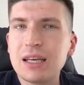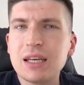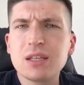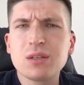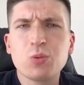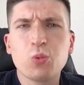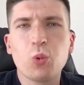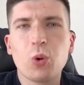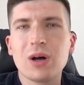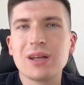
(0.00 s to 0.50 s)

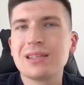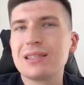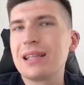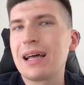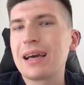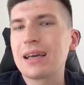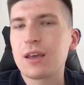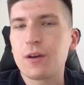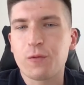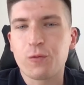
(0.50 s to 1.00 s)
It was
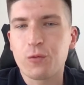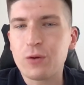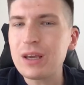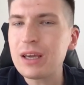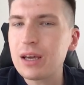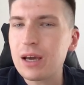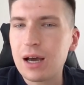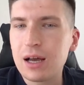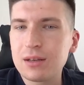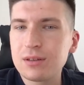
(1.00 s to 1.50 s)
like a free
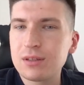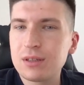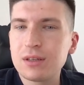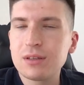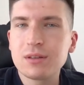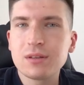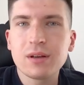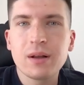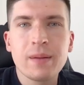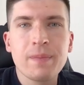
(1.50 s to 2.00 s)

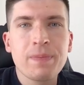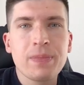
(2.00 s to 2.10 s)
content,